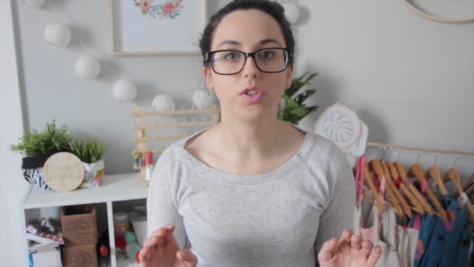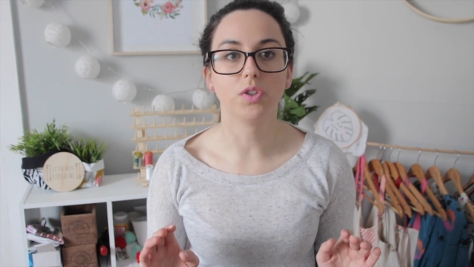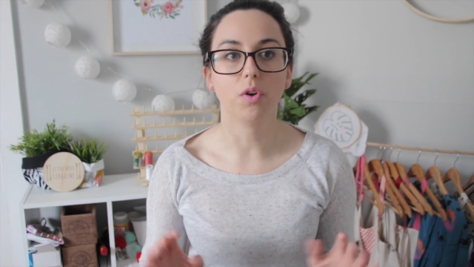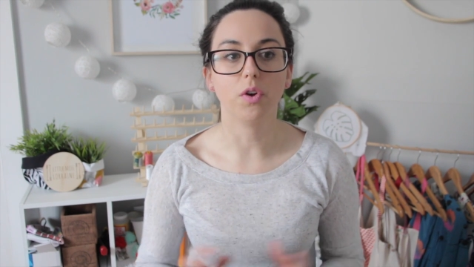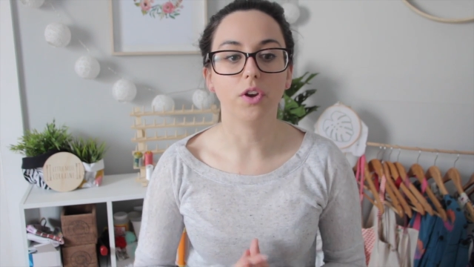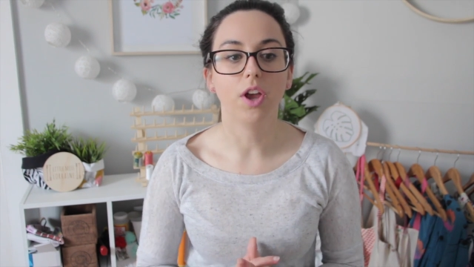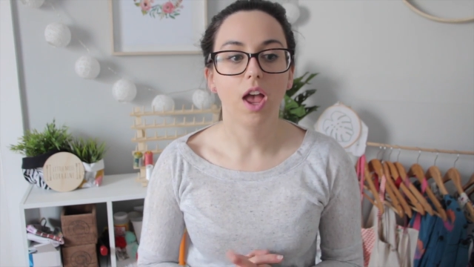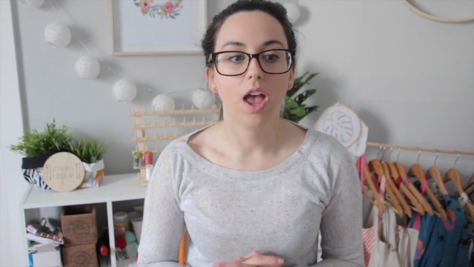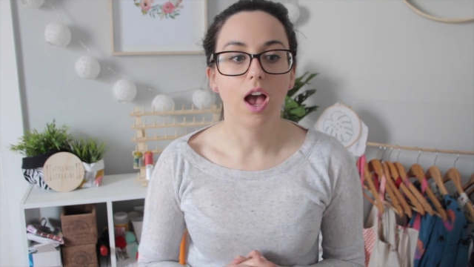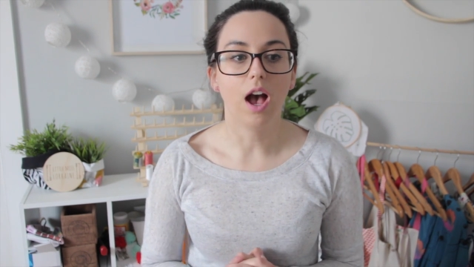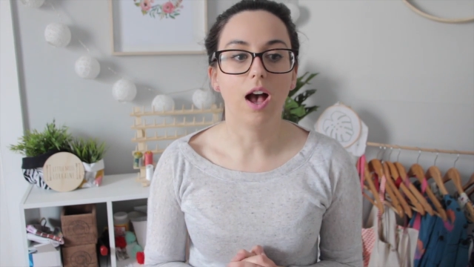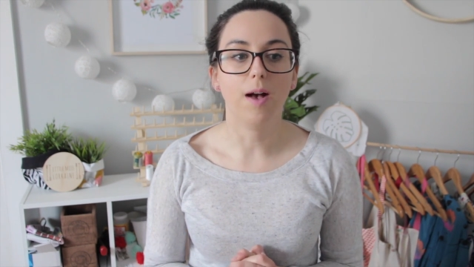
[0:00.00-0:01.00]
So
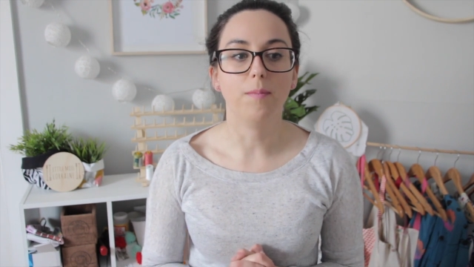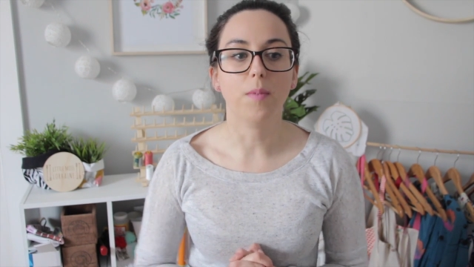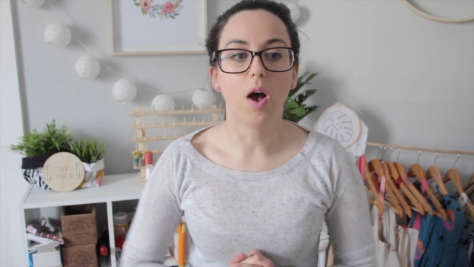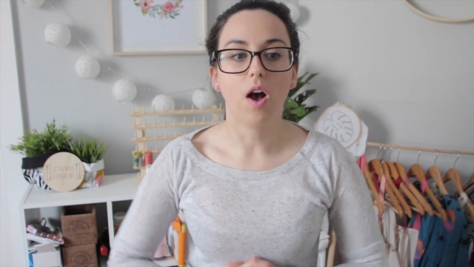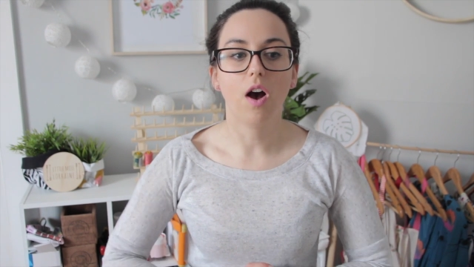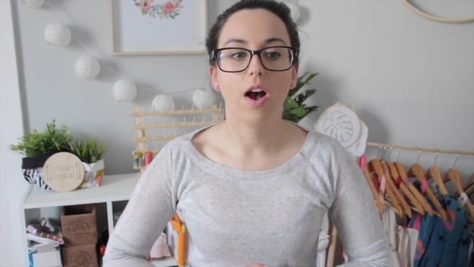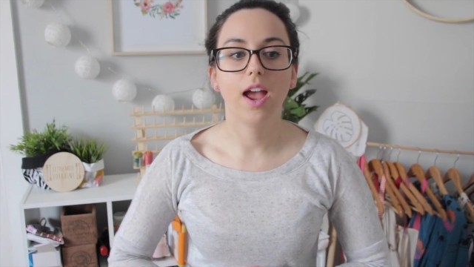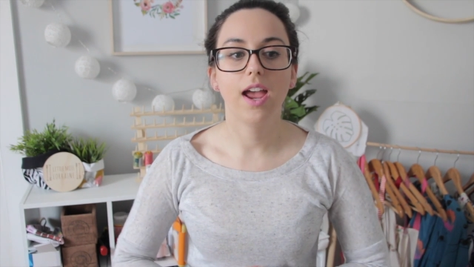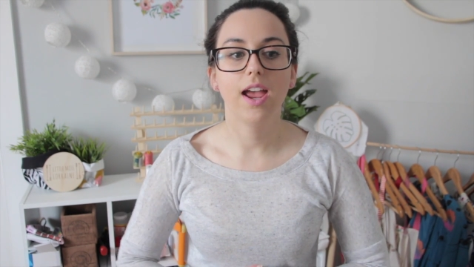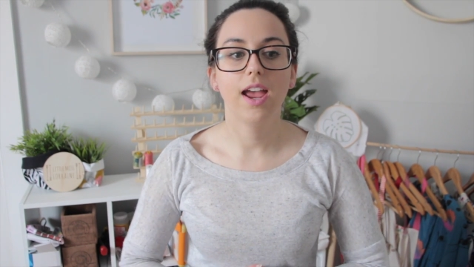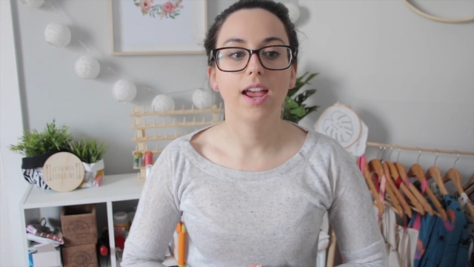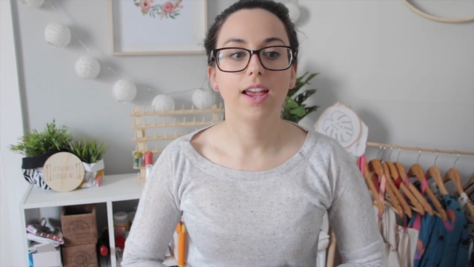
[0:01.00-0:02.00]

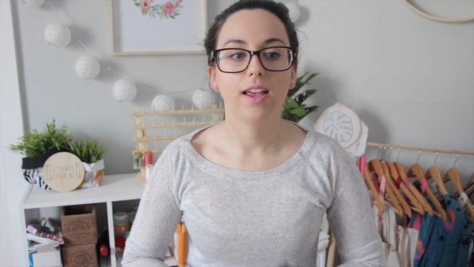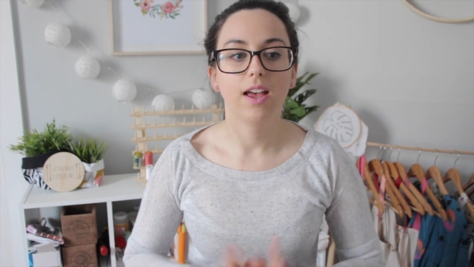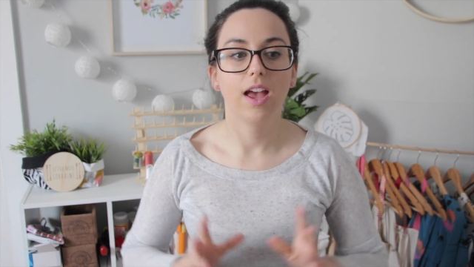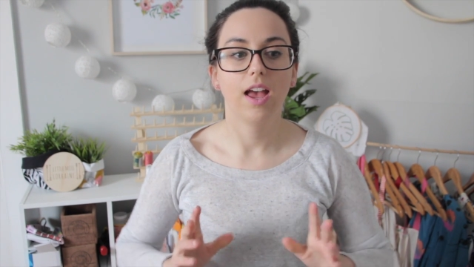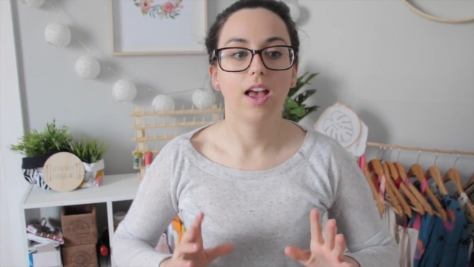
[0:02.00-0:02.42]
I